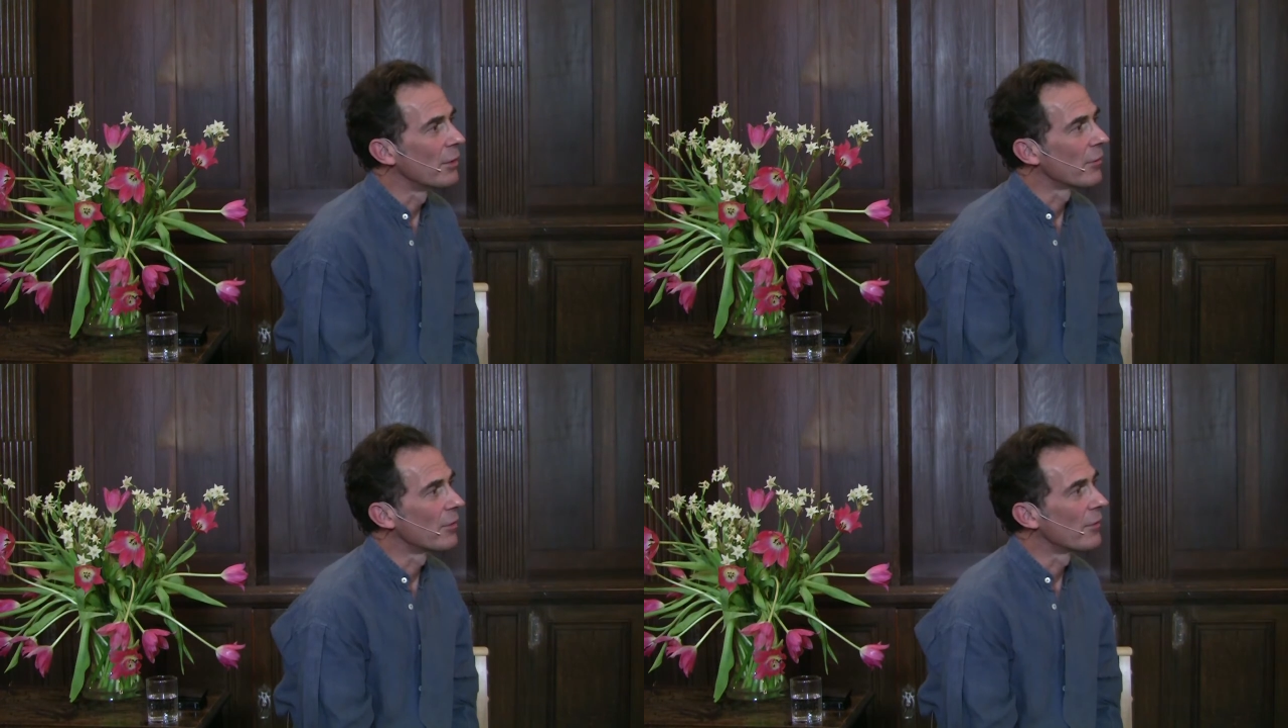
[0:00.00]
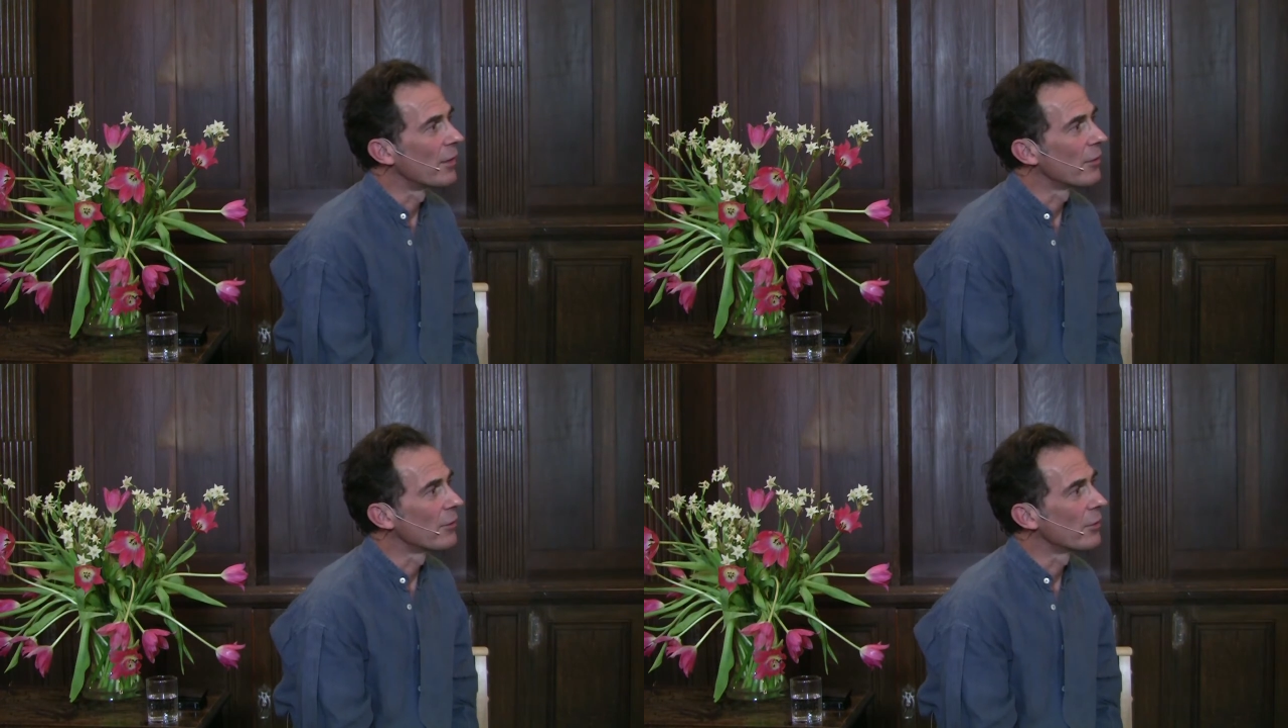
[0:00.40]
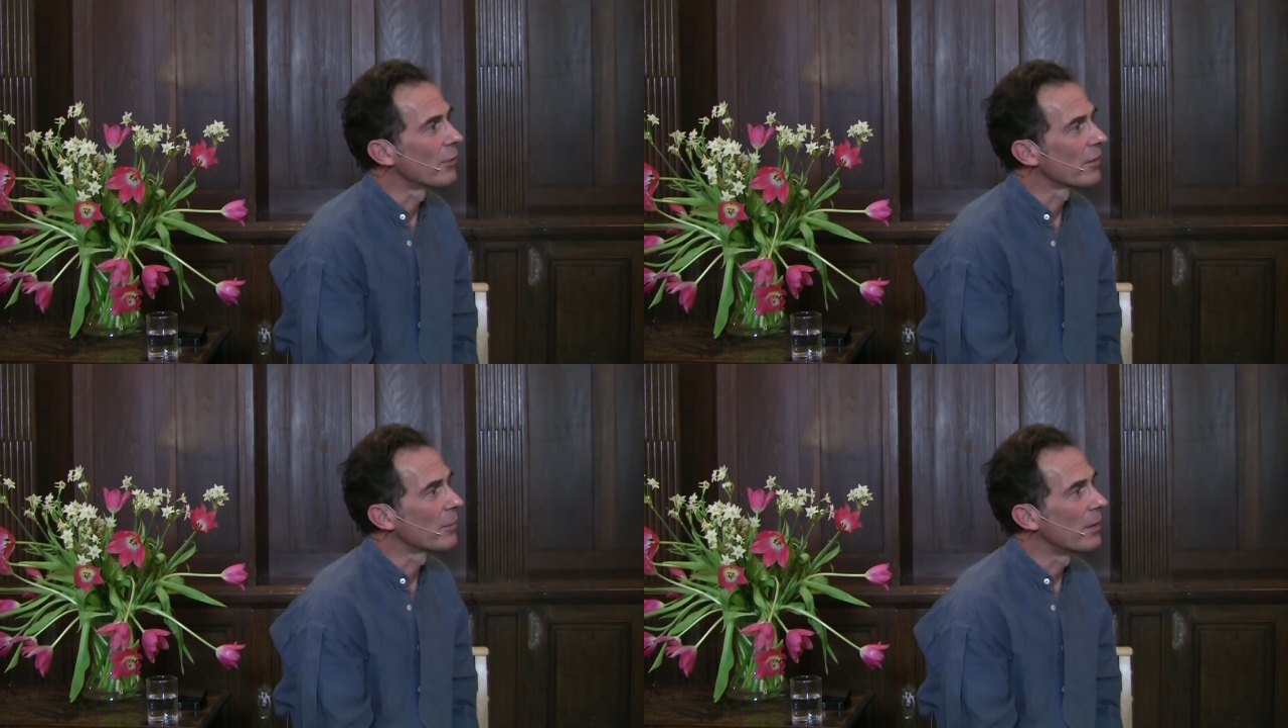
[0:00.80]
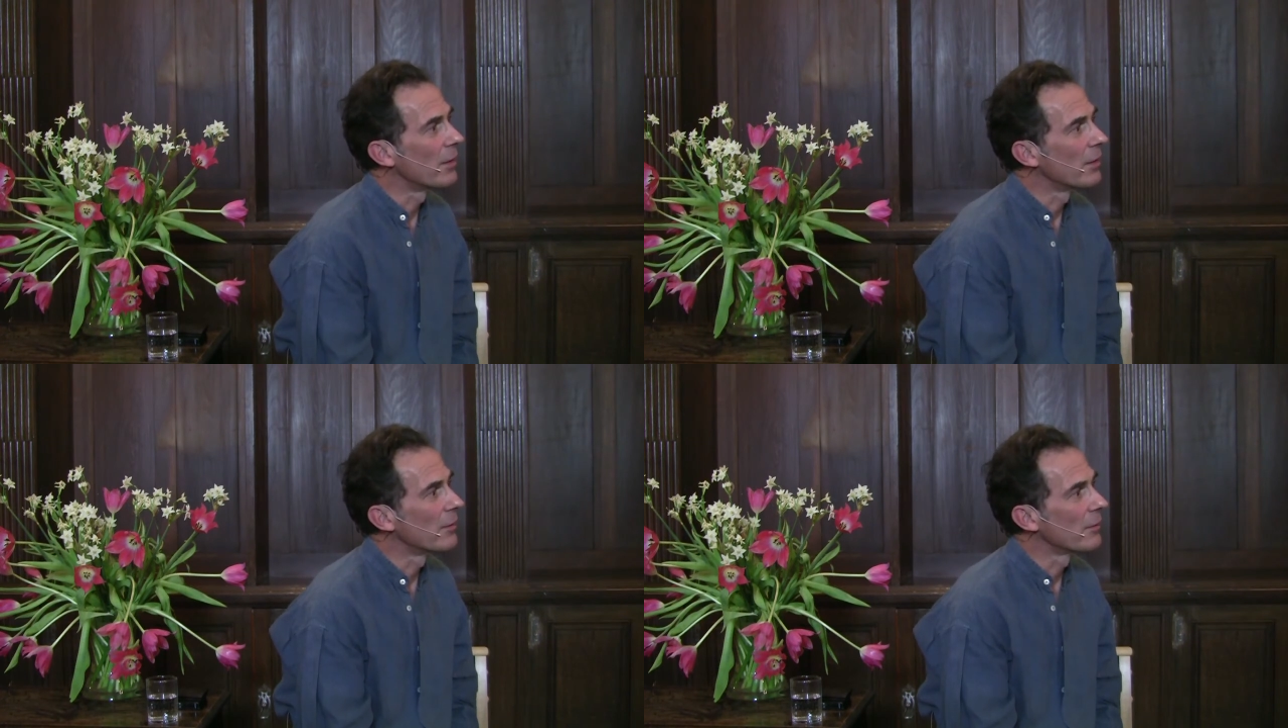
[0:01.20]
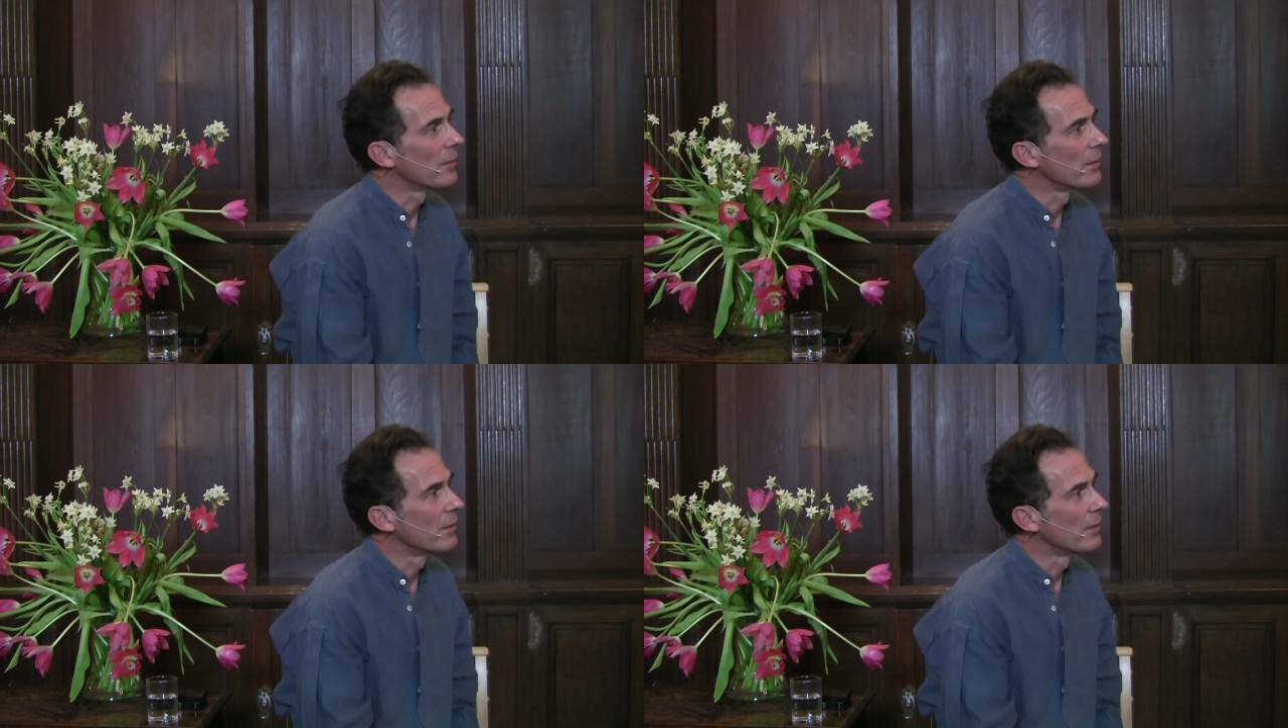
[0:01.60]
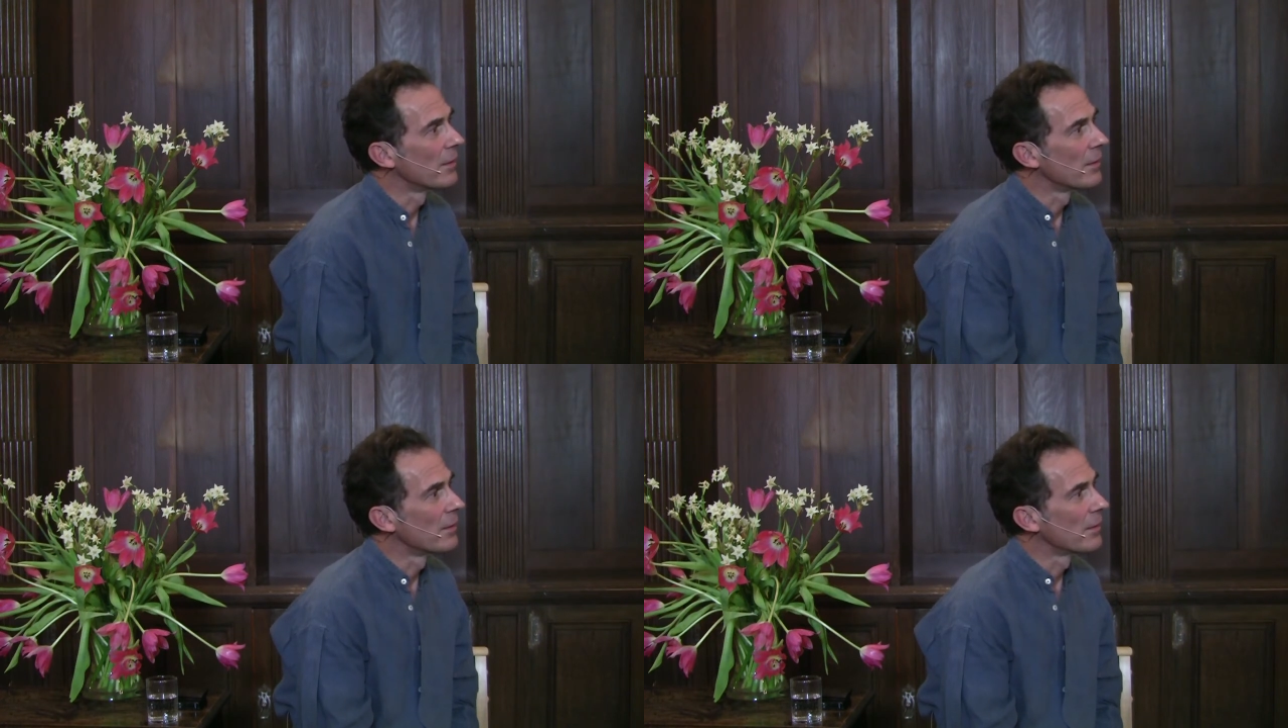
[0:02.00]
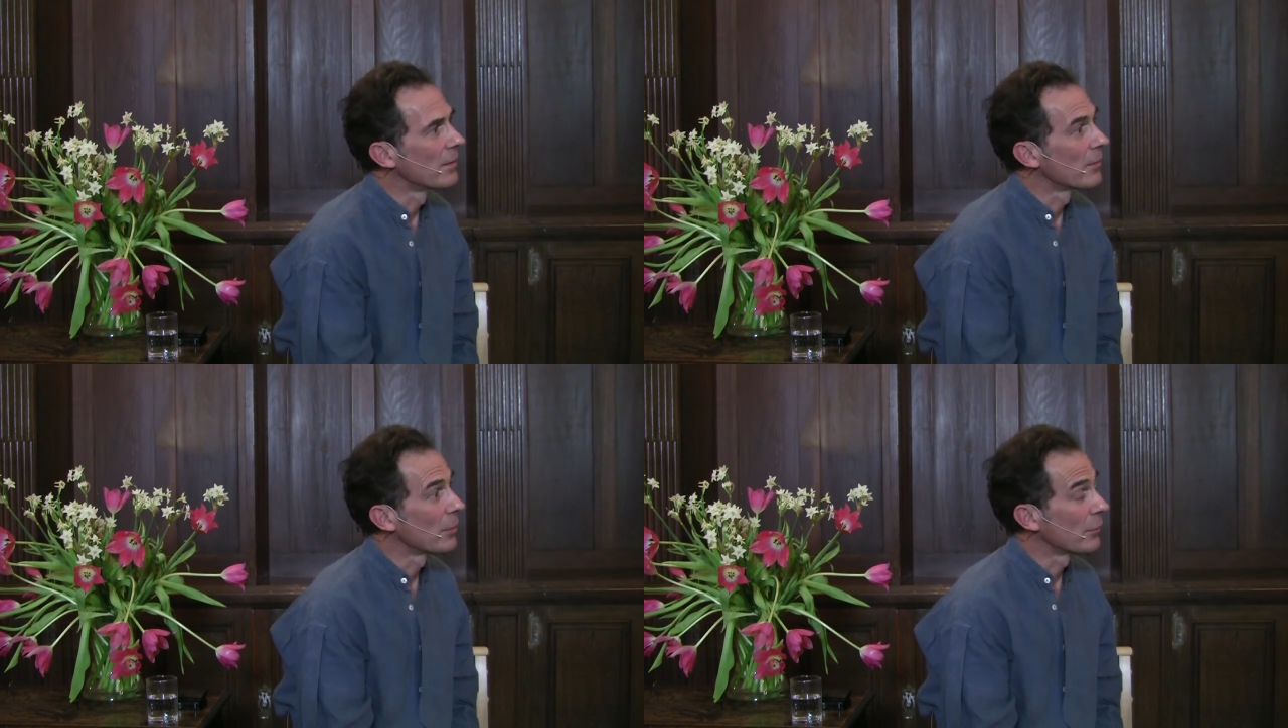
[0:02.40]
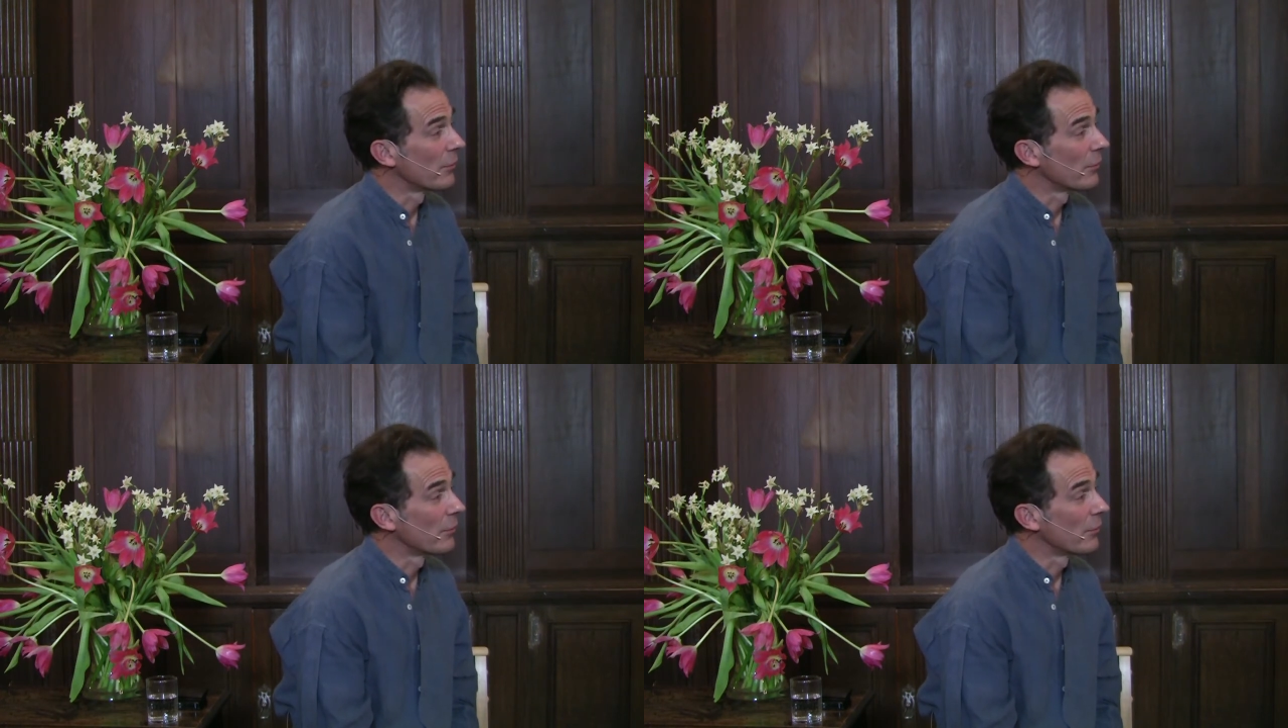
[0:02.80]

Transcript: not referring to your experience, because